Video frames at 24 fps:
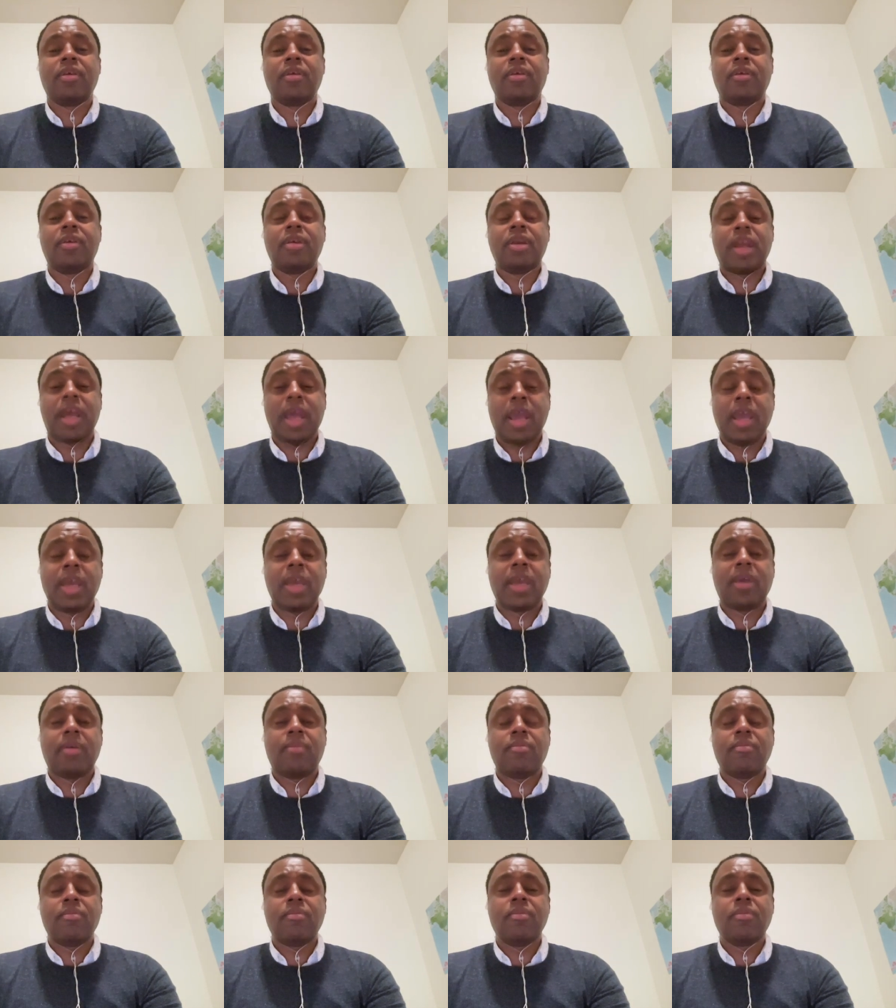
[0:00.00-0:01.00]

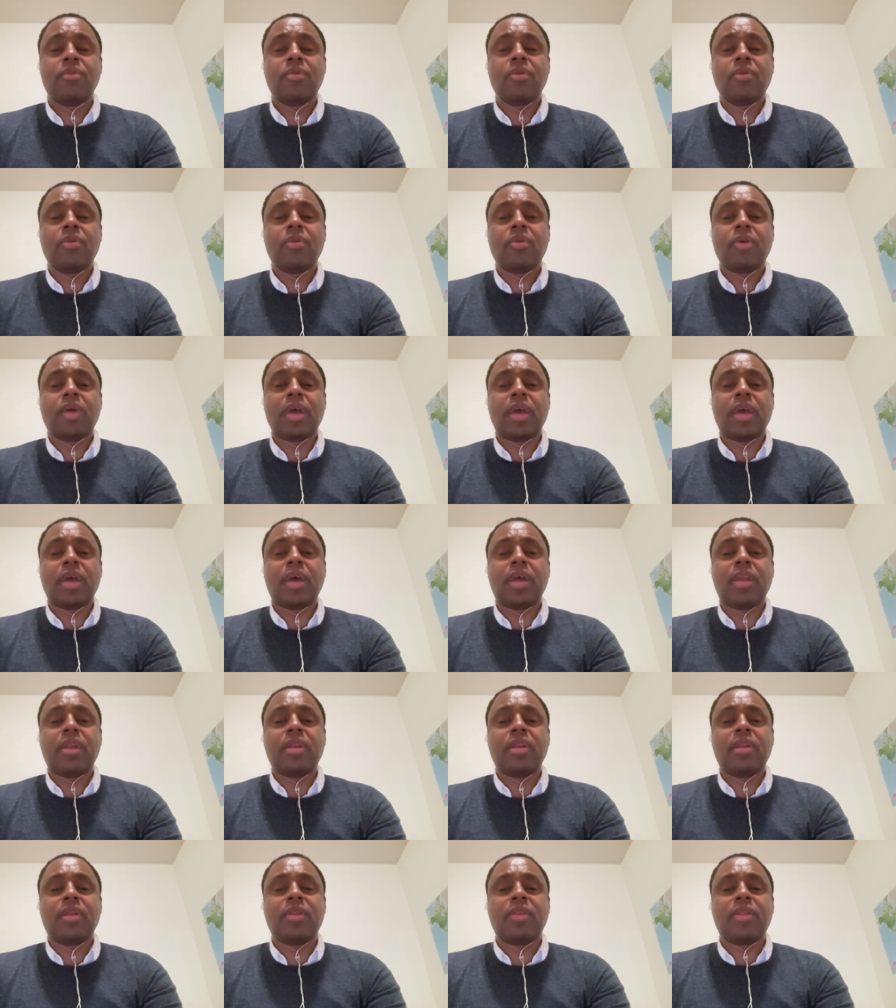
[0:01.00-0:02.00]
name,
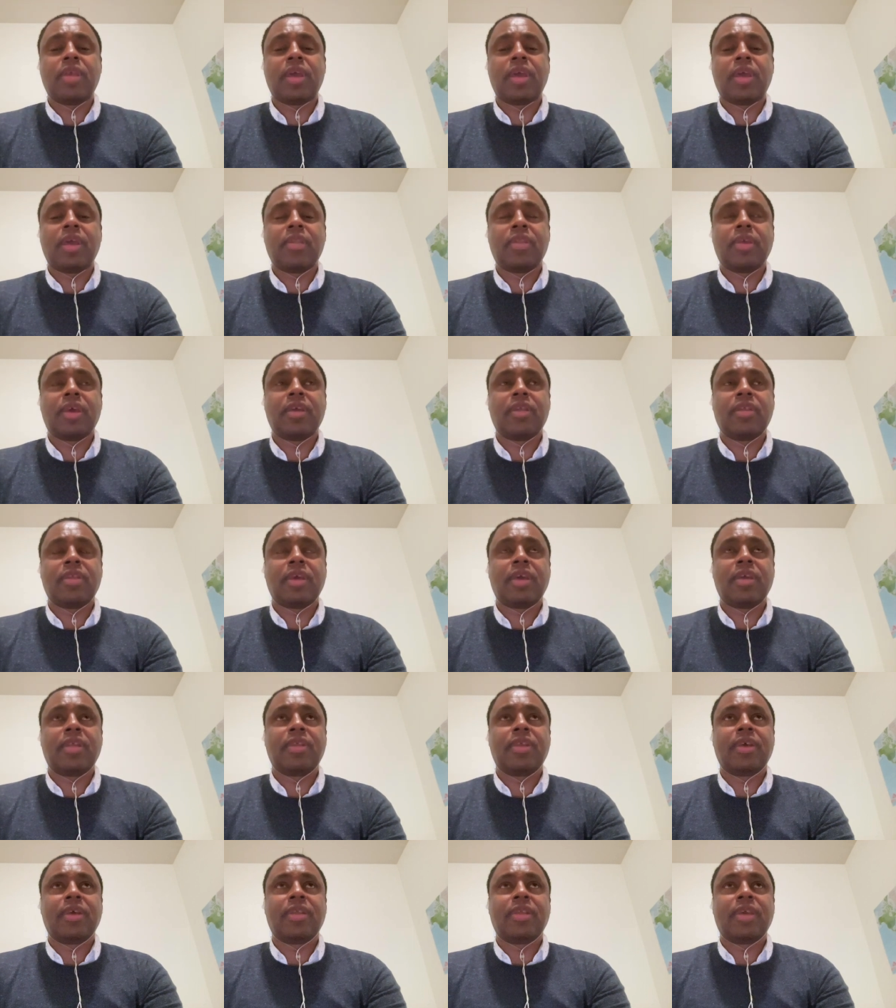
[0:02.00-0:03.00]
and
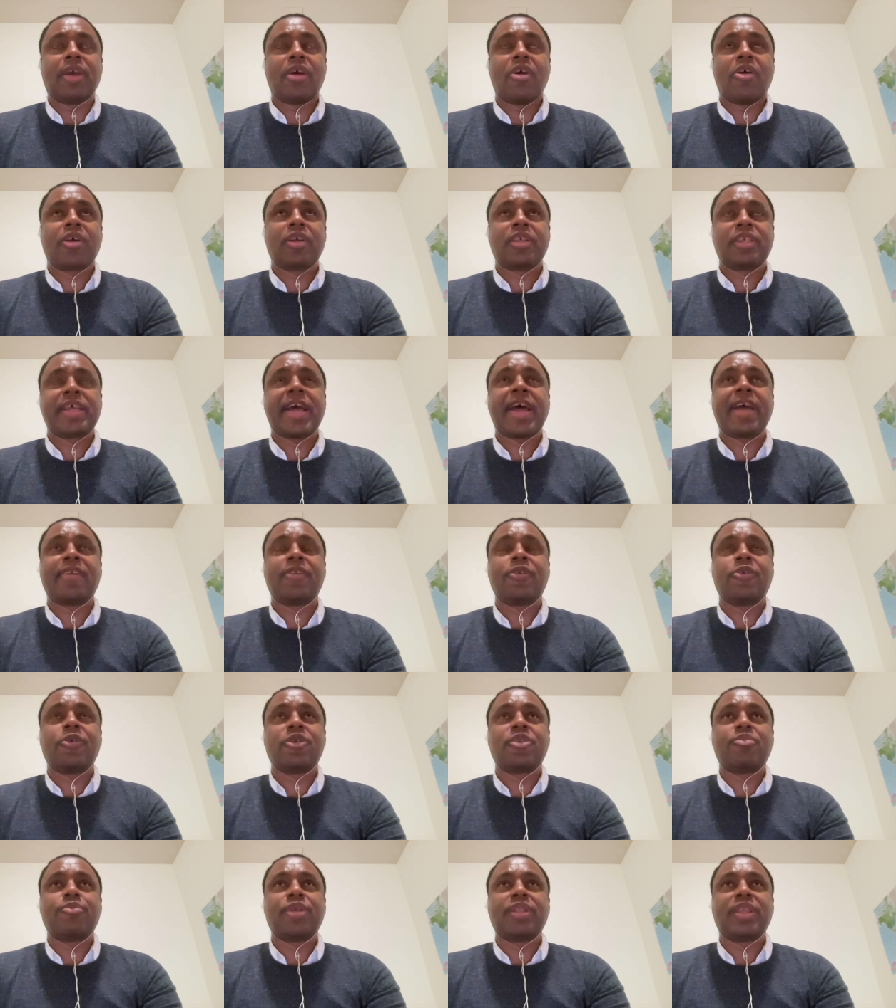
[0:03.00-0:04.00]
they are
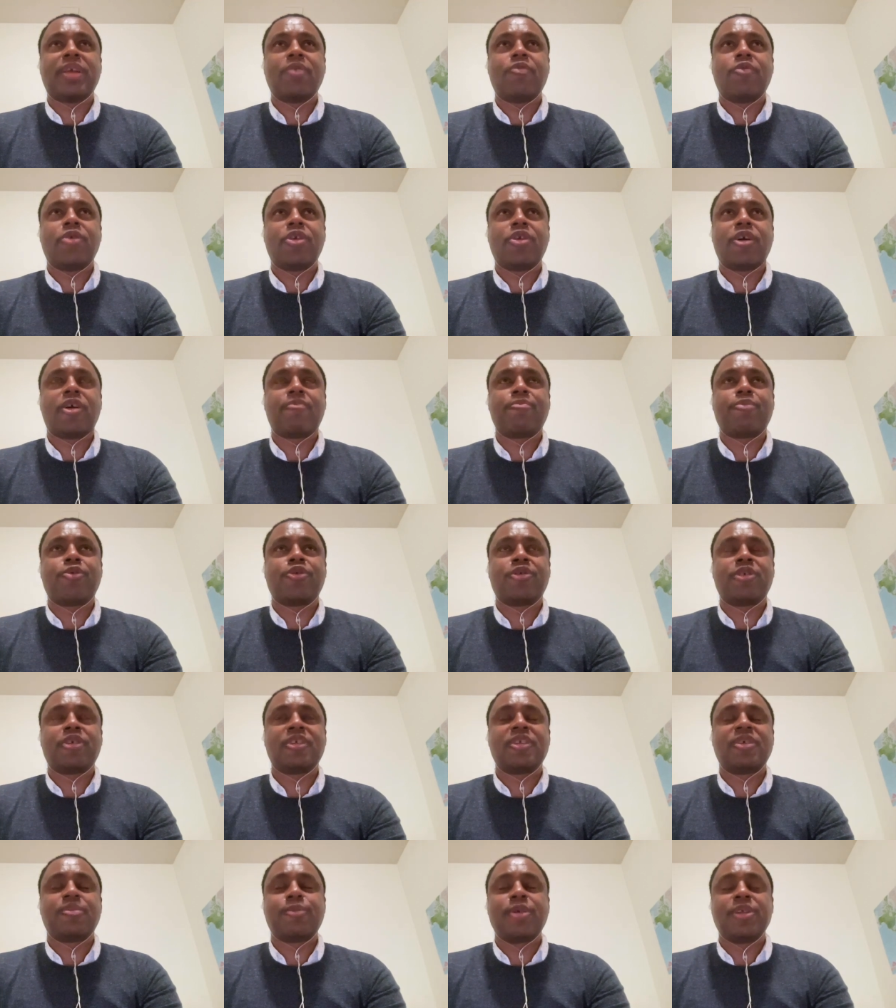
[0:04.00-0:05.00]
Sacklers, but they were not
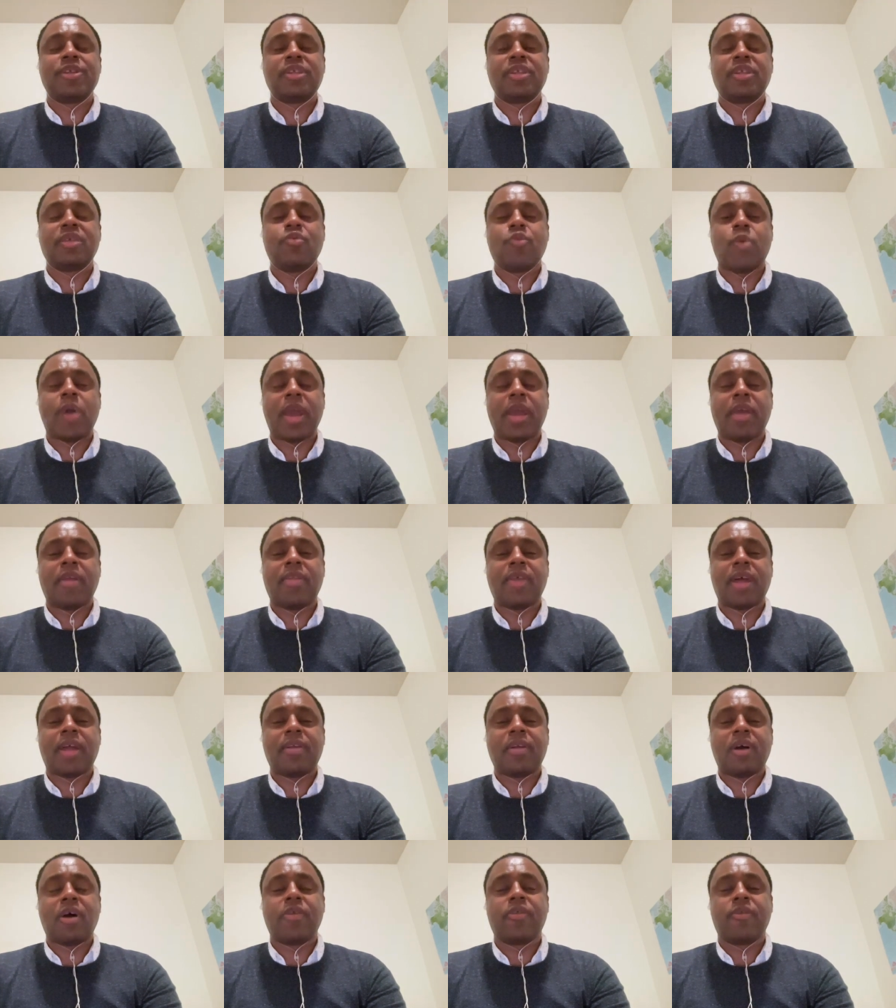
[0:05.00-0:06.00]
participants in the way
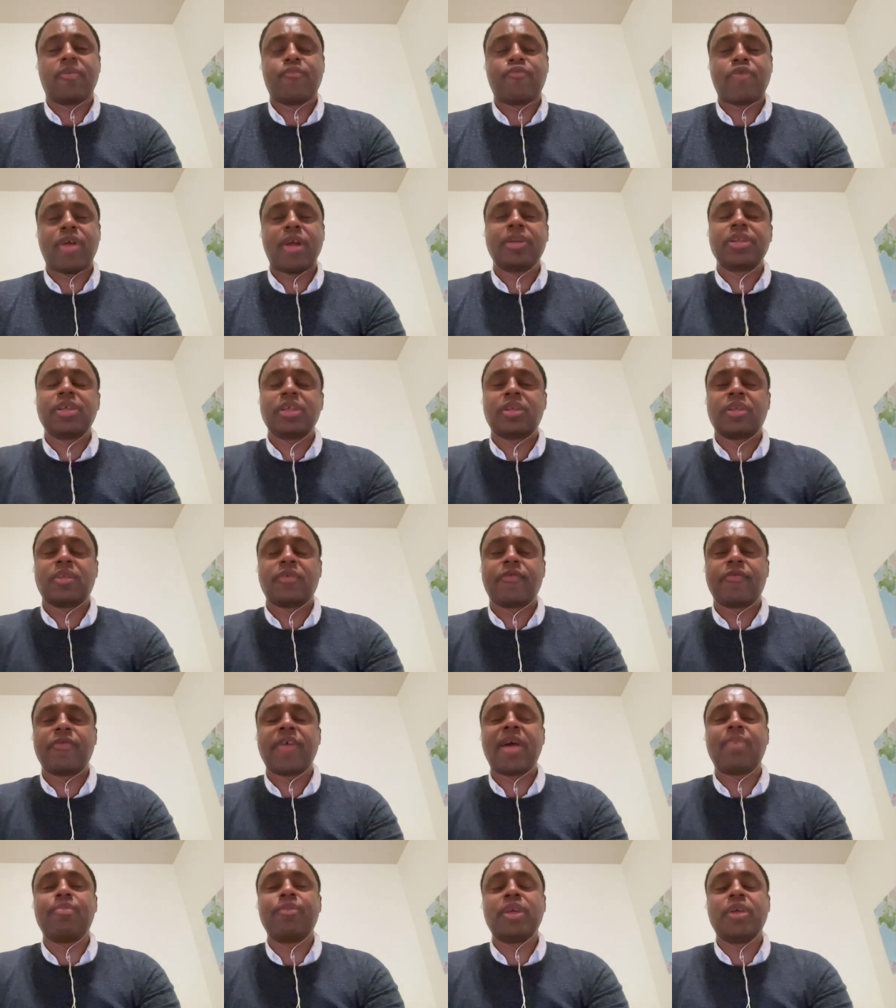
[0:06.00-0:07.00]
that other branches of the
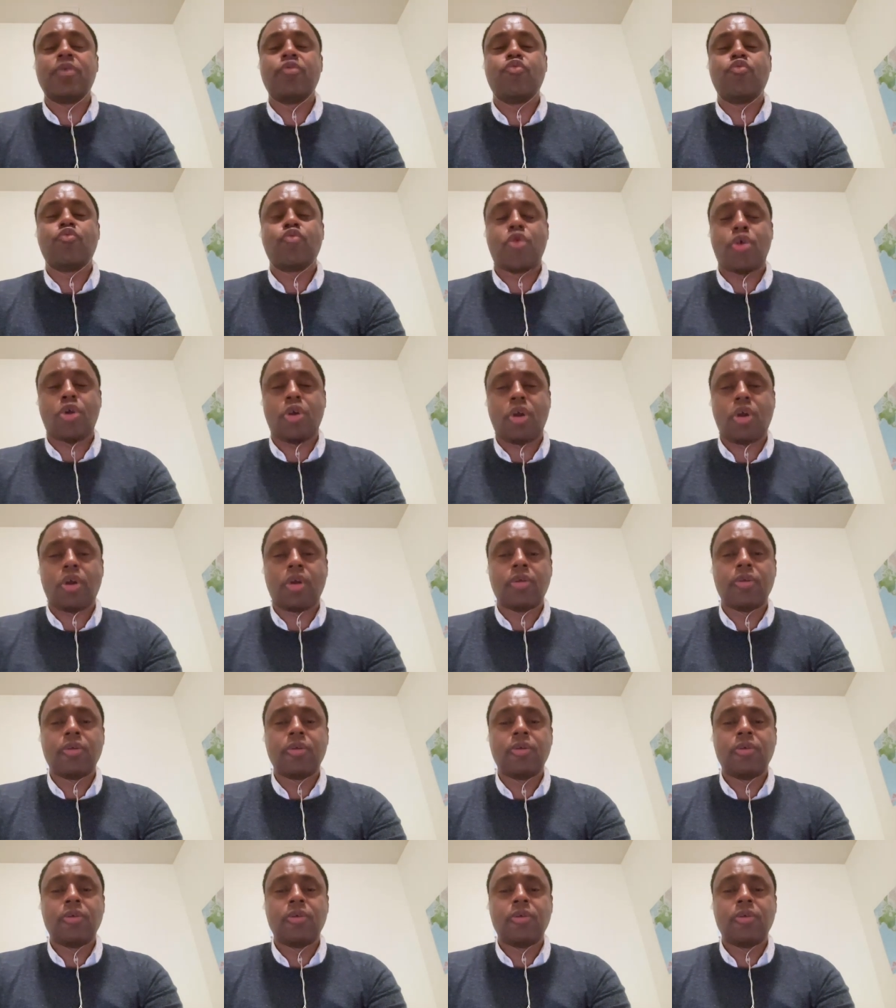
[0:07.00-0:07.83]
family were.